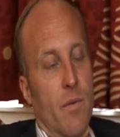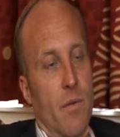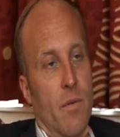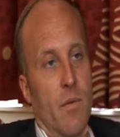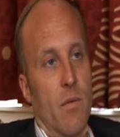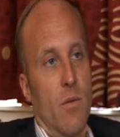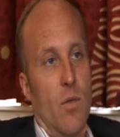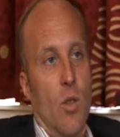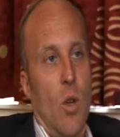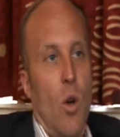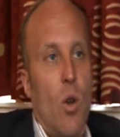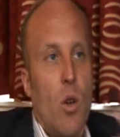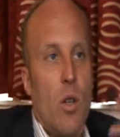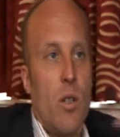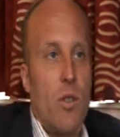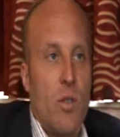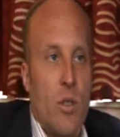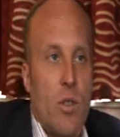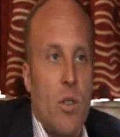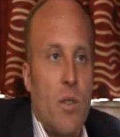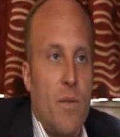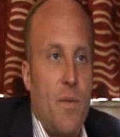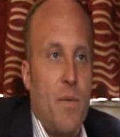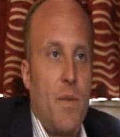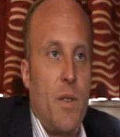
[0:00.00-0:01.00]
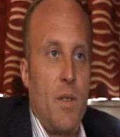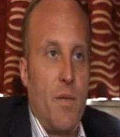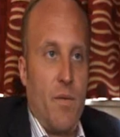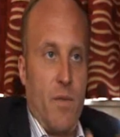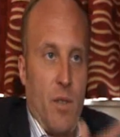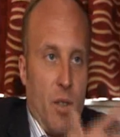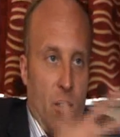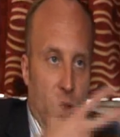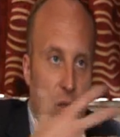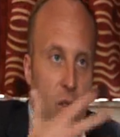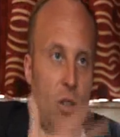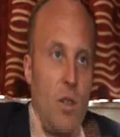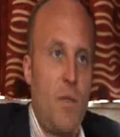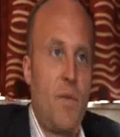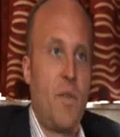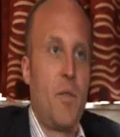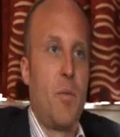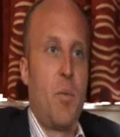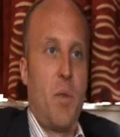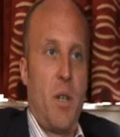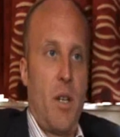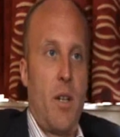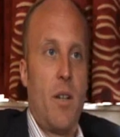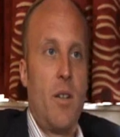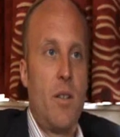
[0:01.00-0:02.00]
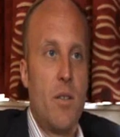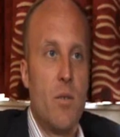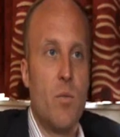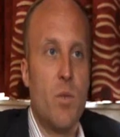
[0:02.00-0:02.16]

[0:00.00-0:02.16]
knowledge of the software,